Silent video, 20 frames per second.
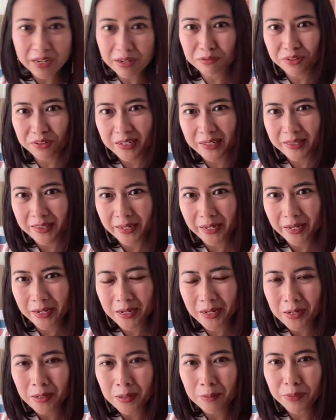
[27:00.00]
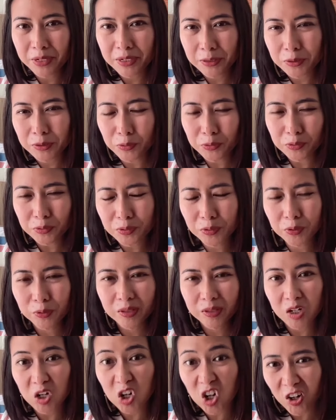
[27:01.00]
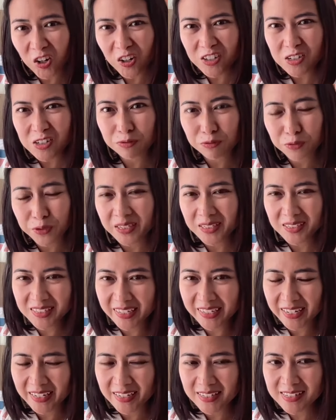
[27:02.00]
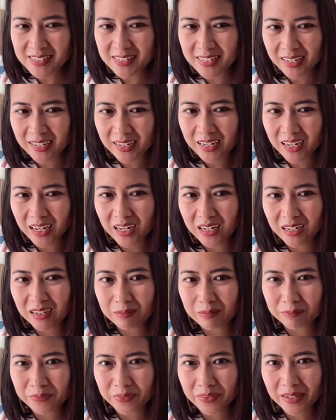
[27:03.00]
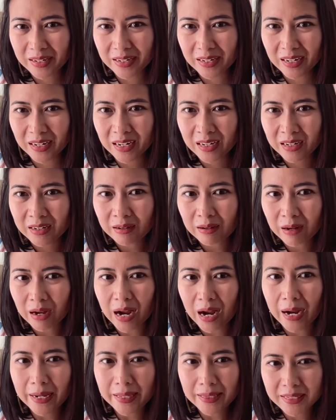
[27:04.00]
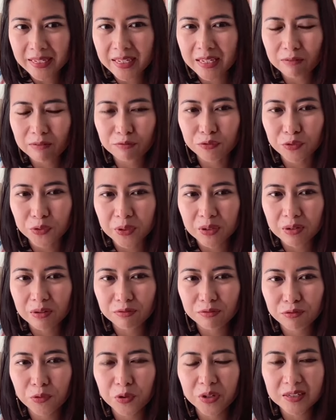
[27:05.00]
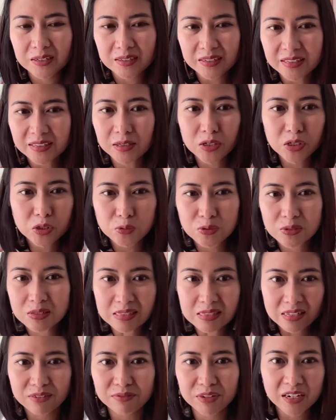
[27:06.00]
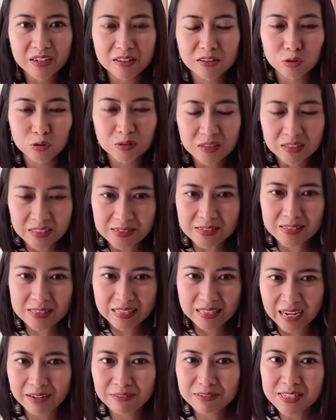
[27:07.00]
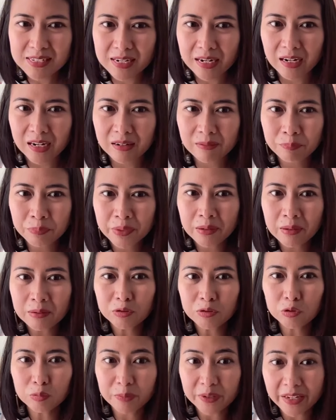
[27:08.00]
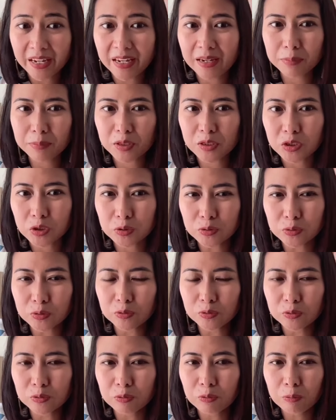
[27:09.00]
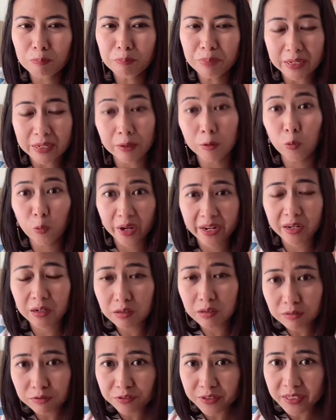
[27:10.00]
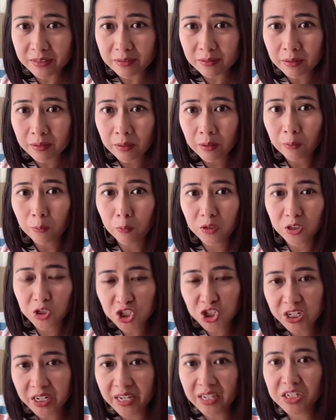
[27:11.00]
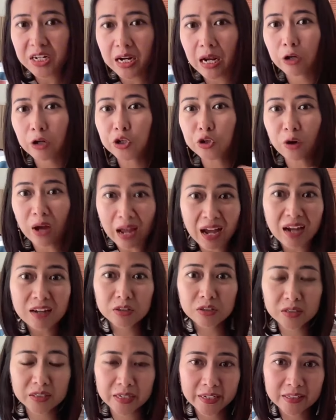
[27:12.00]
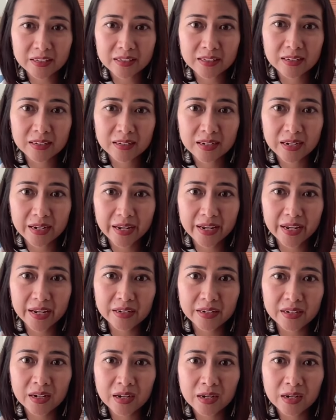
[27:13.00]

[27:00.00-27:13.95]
everything, but you don't know the cost of what it takes. Um, I think for the leaders who's living into these lifestyle, to be able to be aware of it will change how you act on it. And